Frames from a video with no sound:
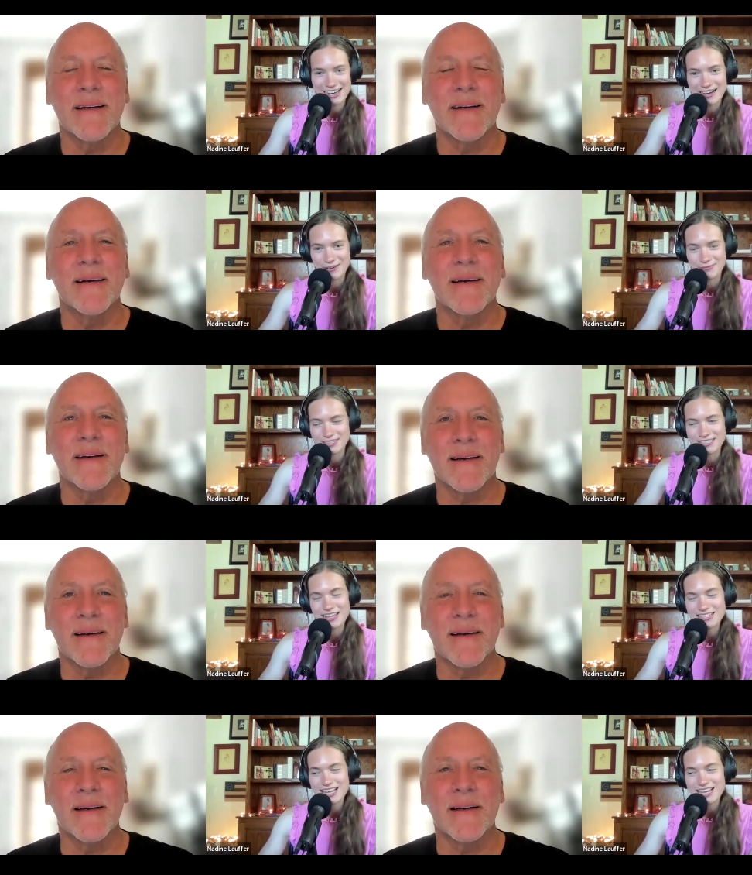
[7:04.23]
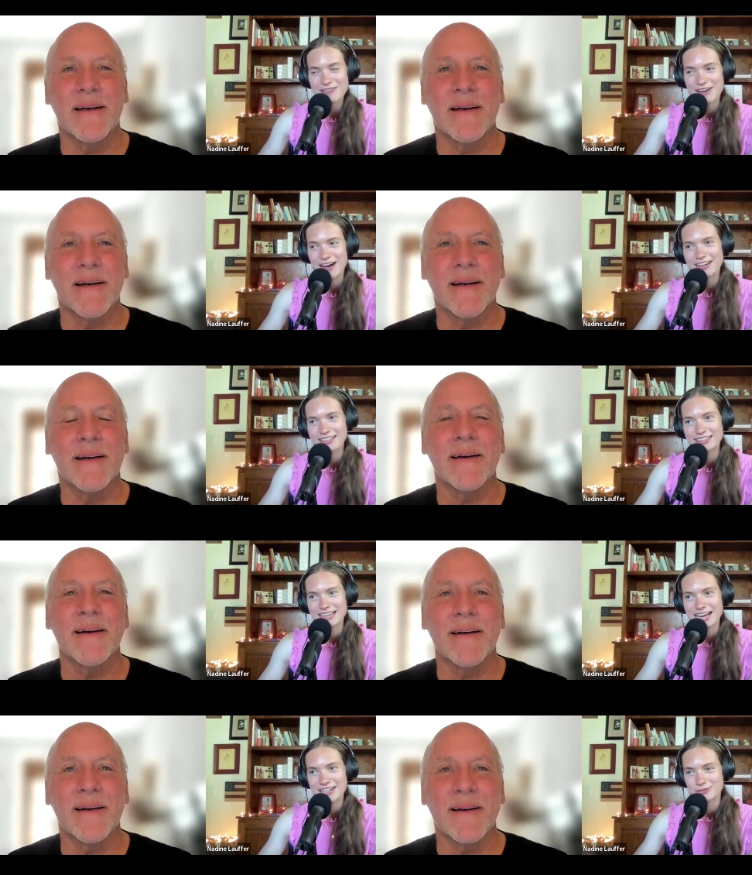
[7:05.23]
Speaker 1: Um, so that's kind of how I,
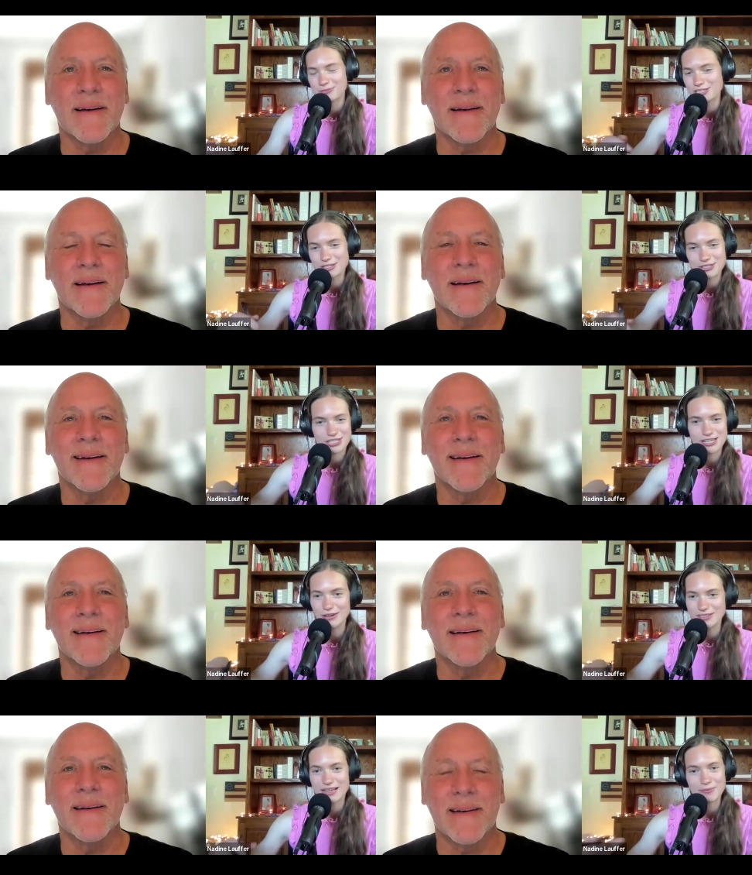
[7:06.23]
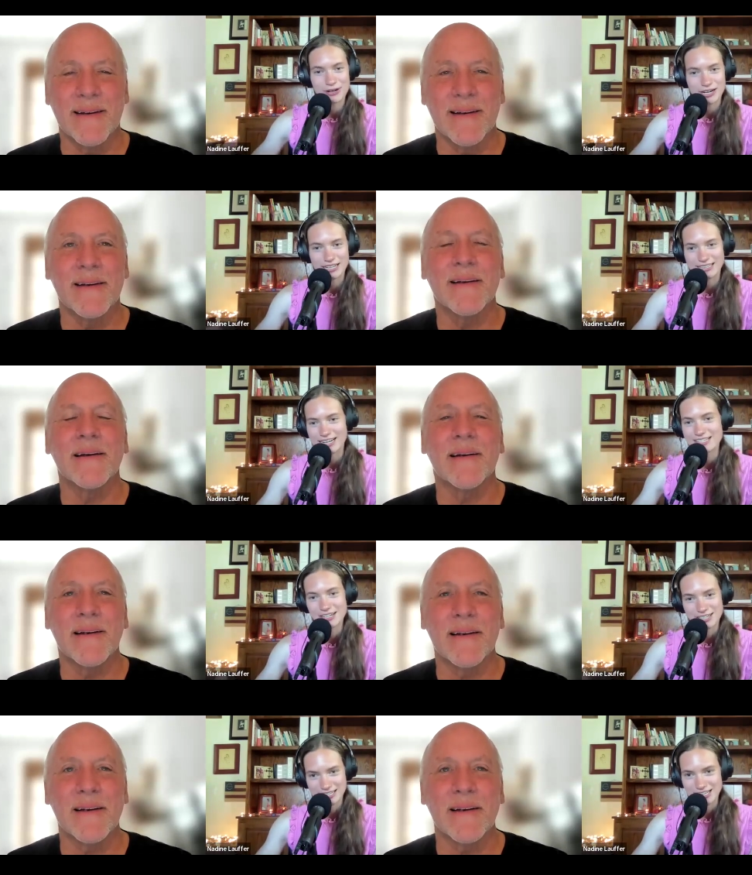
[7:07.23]
I just researched it all summer and then I
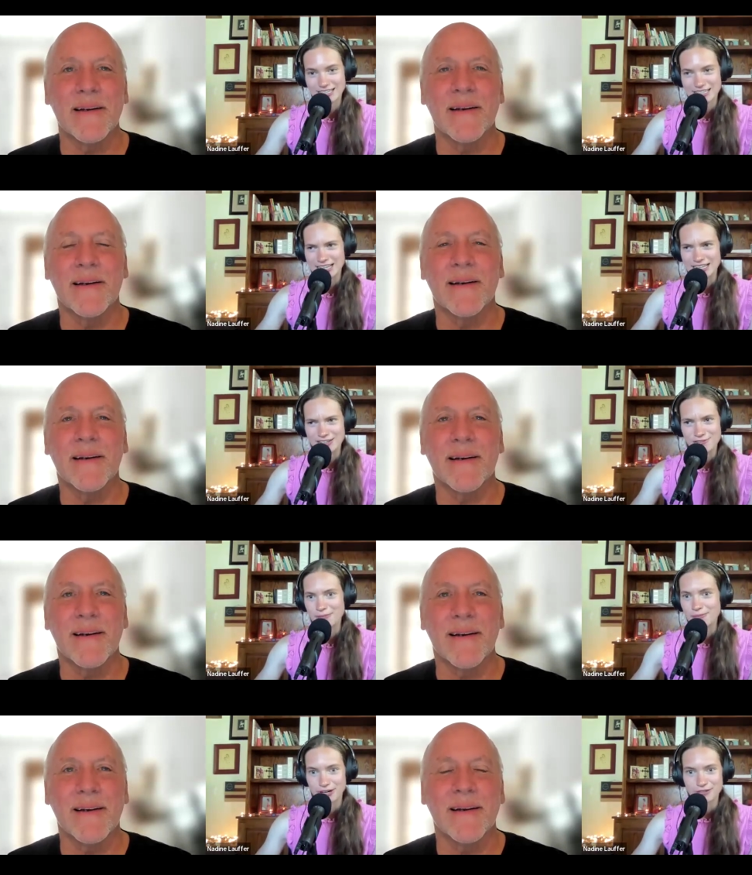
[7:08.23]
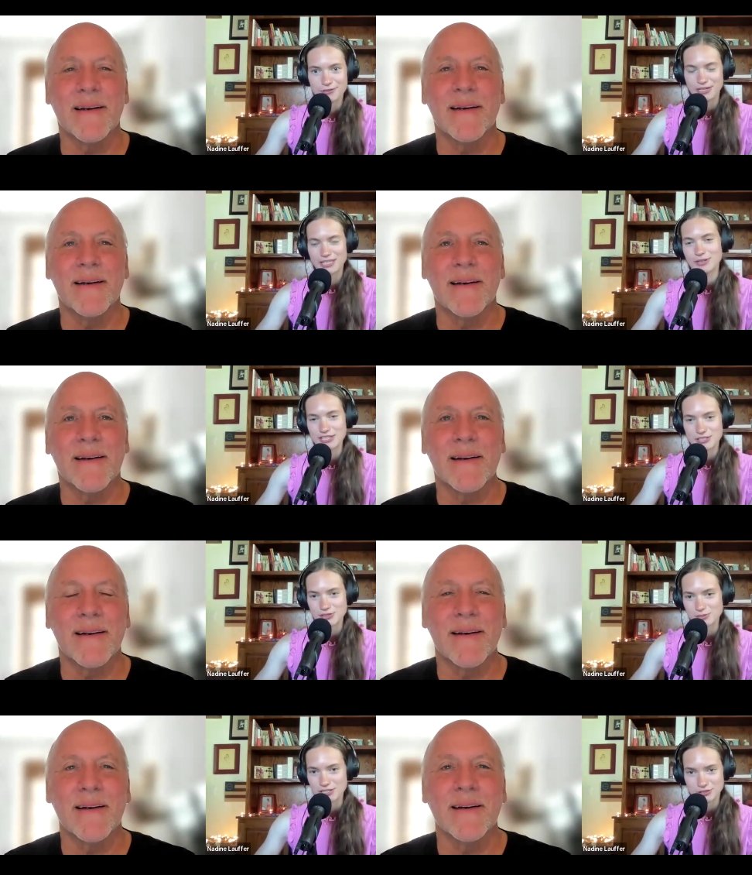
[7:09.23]
started it in November of
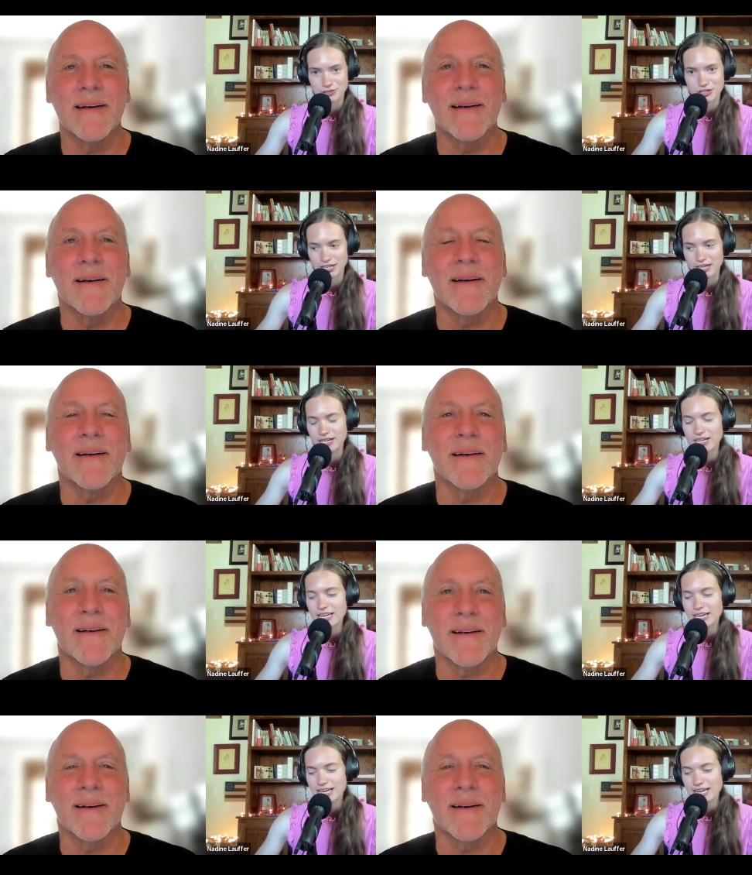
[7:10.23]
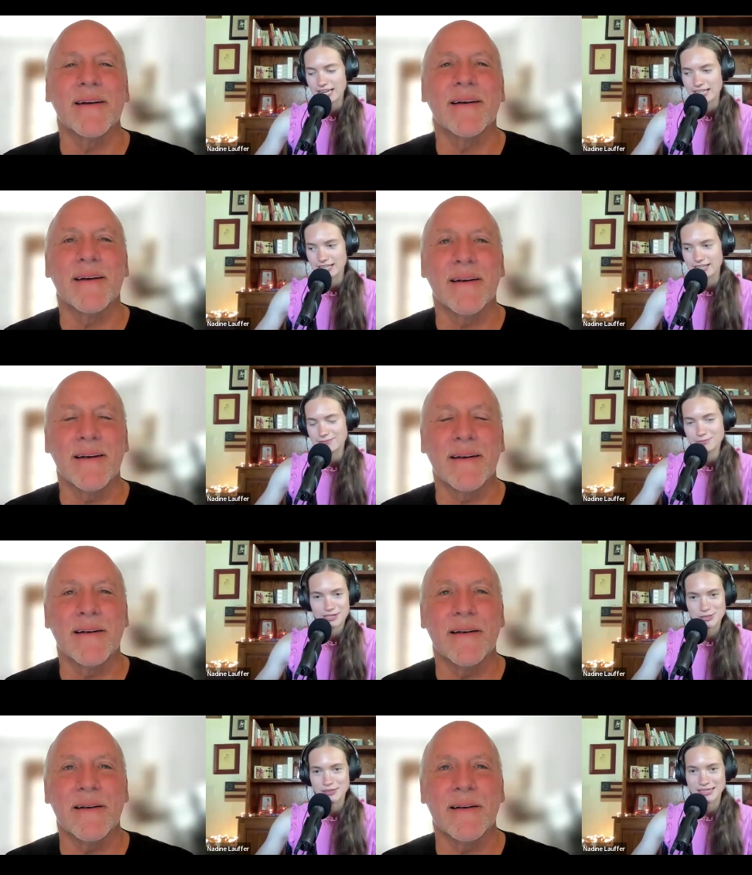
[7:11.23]
2022, so my junior year, and uh,
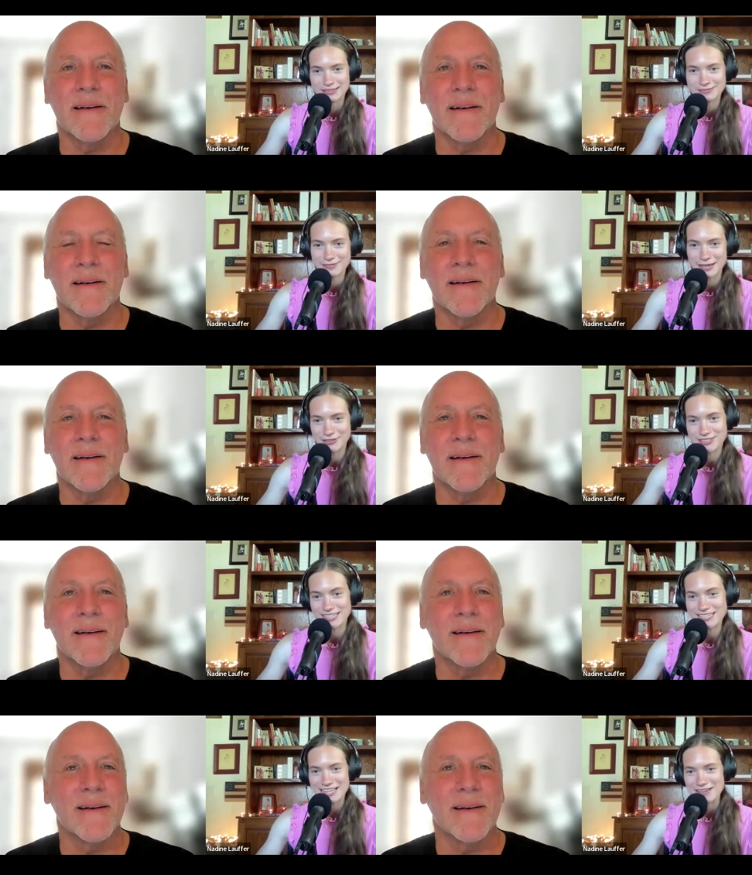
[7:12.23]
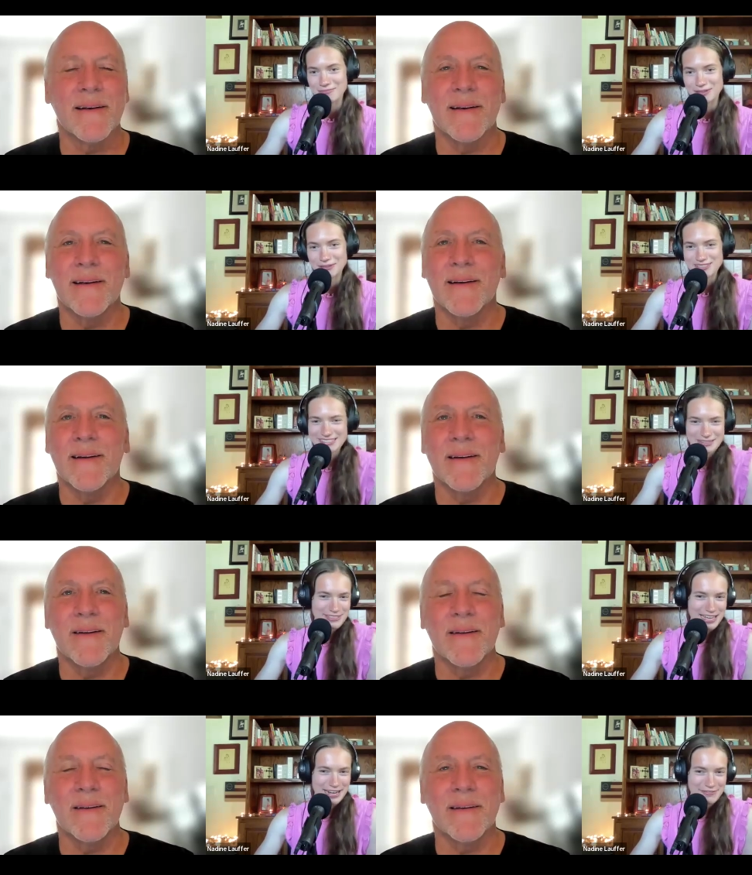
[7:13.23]
been doing it ever since then. But it was it
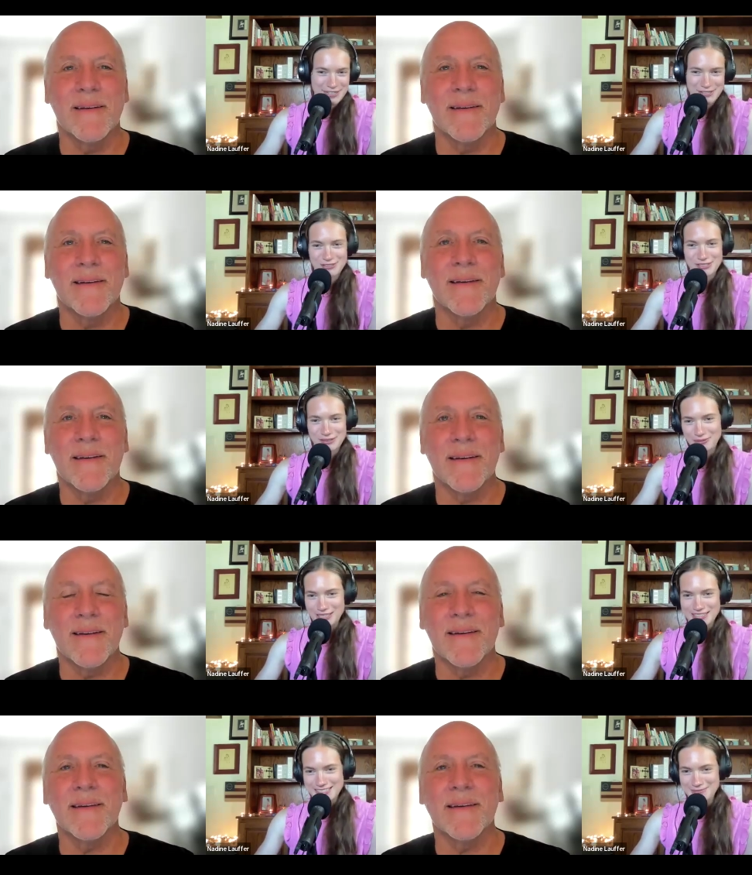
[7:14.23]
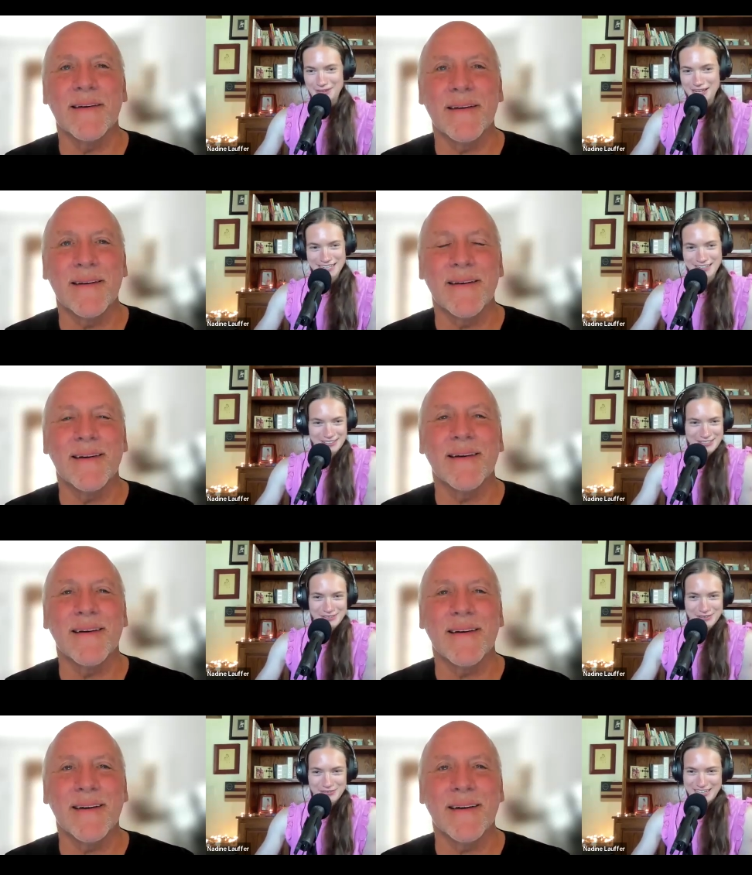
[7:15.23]
was kind of an interesting process. I'm not entirely sure